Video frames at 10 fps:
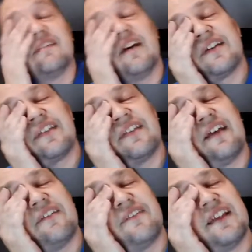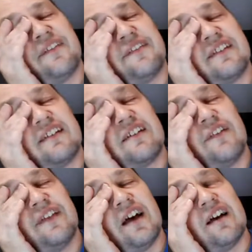I forget if it's
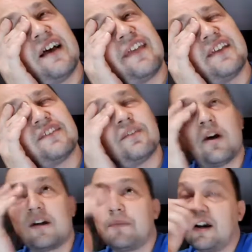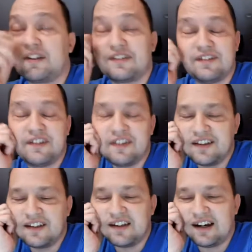called. I think it's the water box.
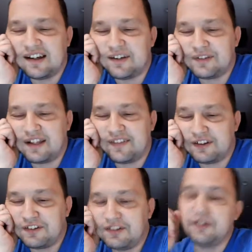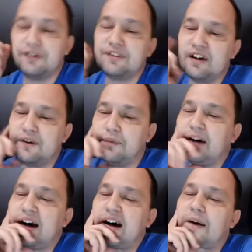He was down there too, so
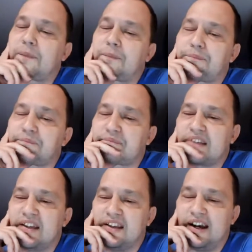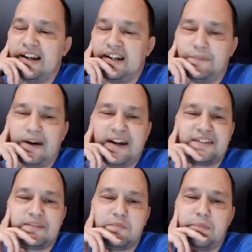I ended up
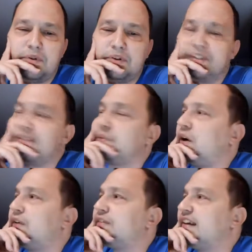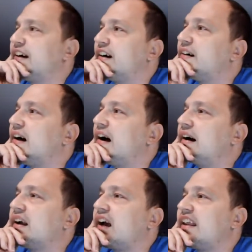buying some Mabunas while I was there.
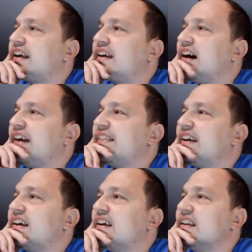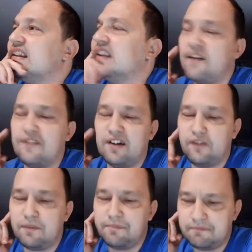I got I think 11
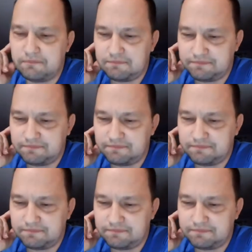of them.